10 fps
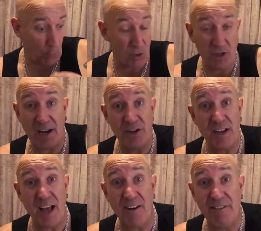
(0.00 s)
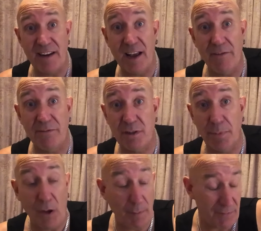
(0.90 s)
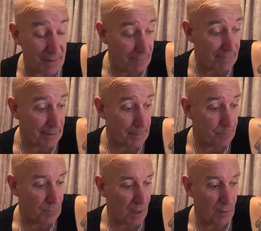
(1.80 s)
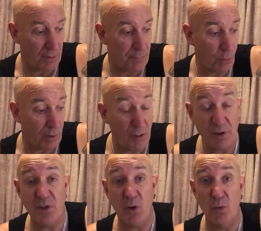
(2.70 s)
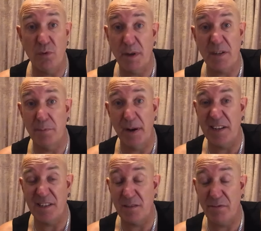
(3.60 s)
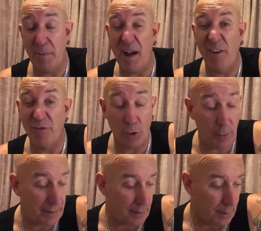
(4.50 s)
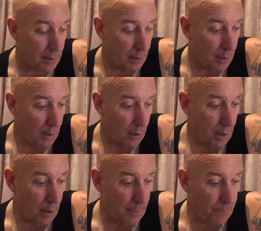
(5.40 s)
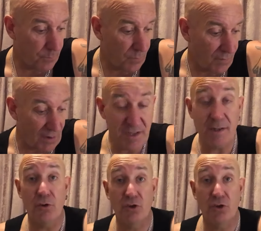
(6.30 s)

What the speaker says: which H Calorie have supplied me for nothing, and I bought a load of tools, bits and pieces for about 100 quid. That's now